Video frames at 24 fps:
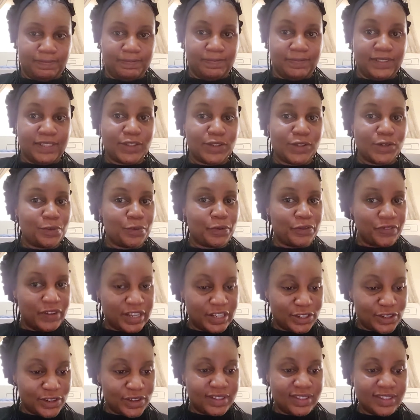So
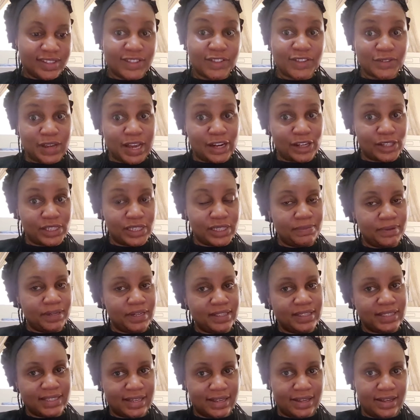prevention is actually
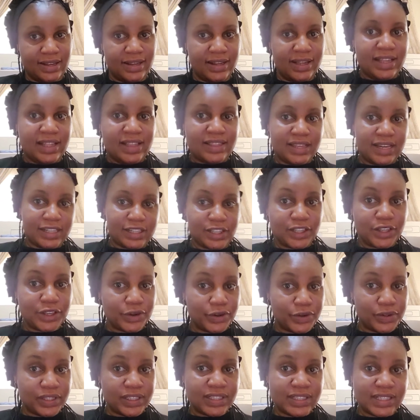better than
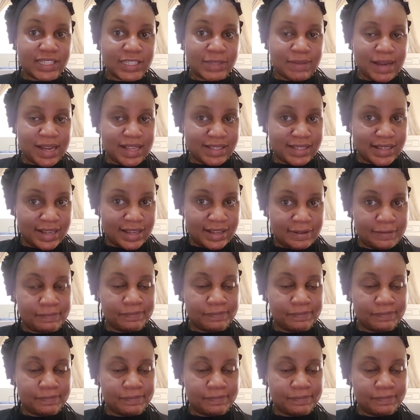cure in this matter.